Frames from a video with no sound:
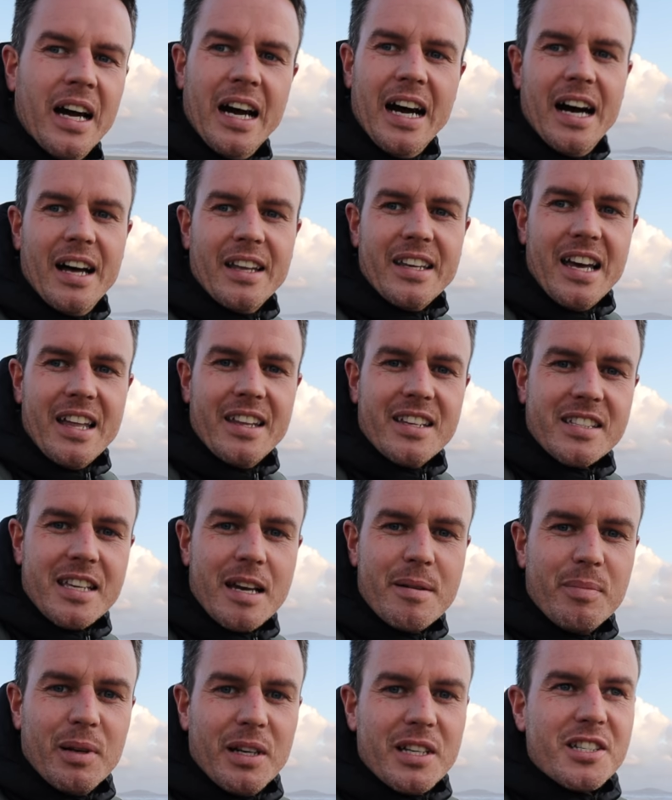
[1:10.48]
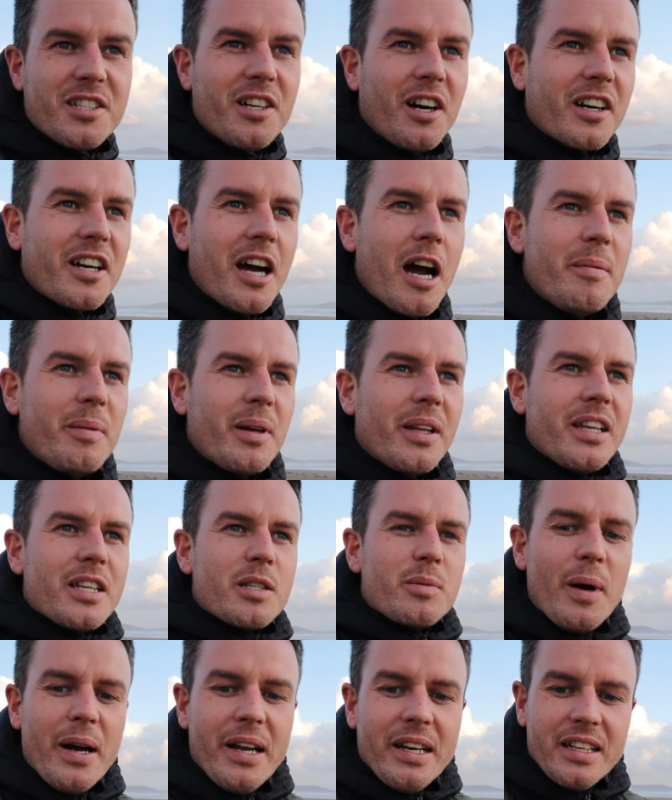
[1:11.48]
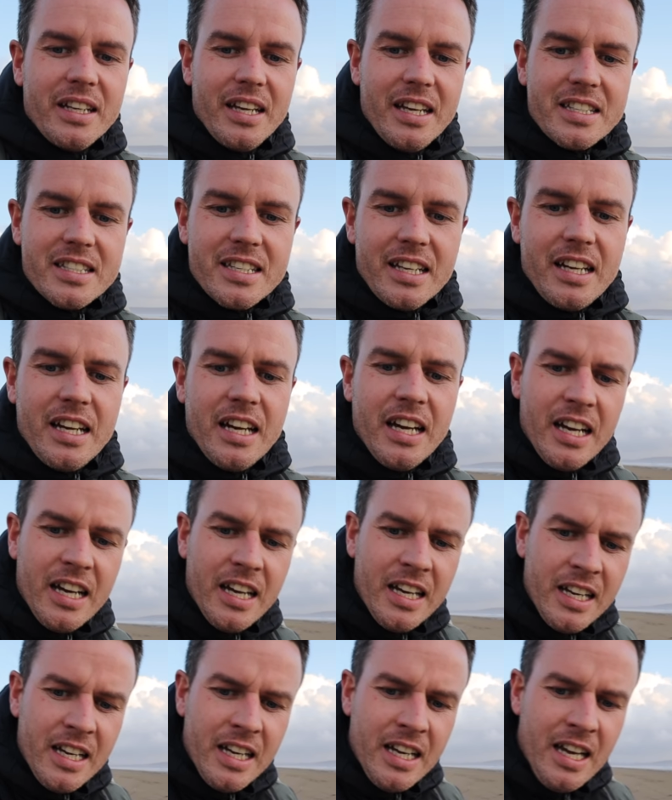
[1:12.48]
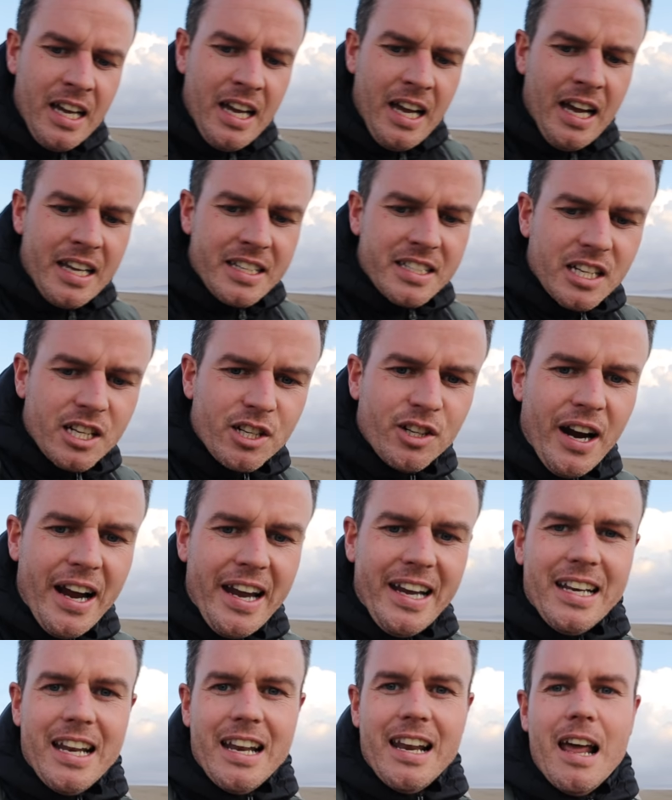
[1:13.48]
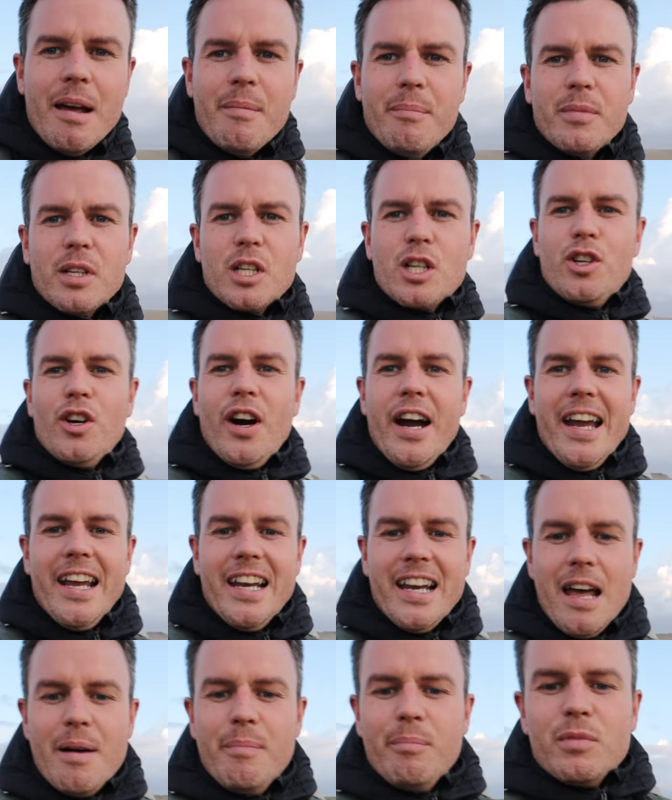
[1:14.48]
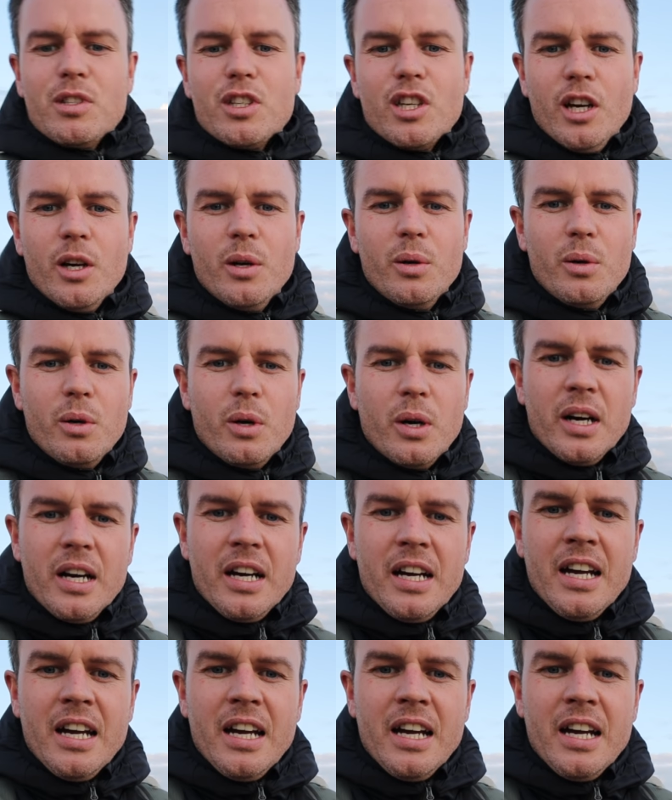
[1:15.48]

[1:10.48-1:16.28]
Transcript: Uh, yeah, this gimbal is not coping in this wind. It's a it's a crane and M, crane M two